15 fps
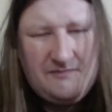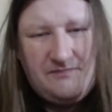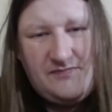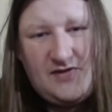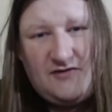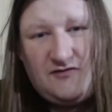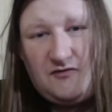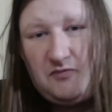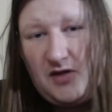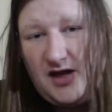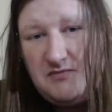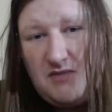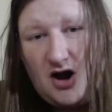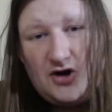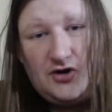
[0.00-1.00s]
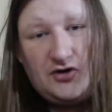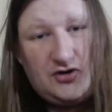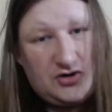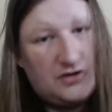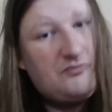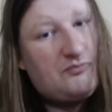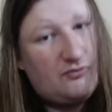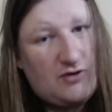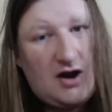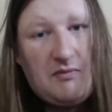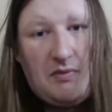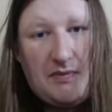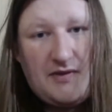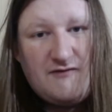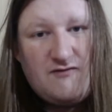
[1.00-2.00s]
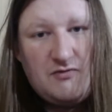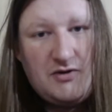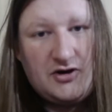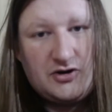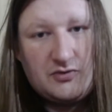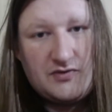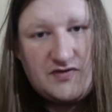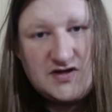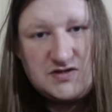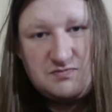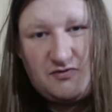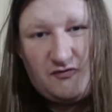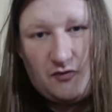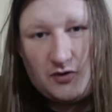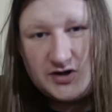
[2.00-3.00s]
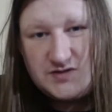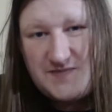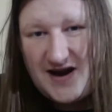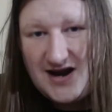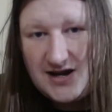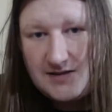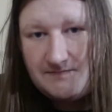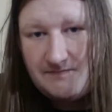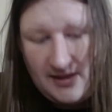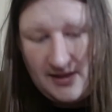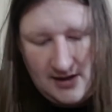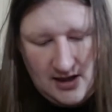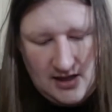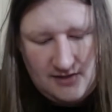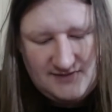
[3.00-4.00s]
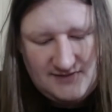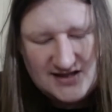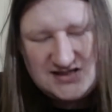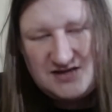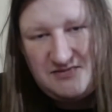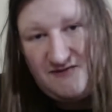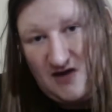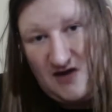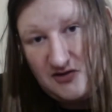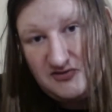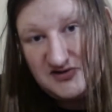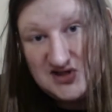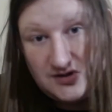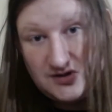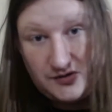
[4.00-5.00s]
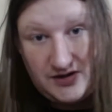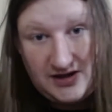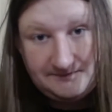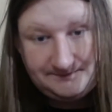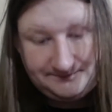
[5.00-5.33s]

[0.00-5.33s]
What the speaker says: if you play Modern, you're probably familiar with this before its banning. That's going to be Faithless Looting.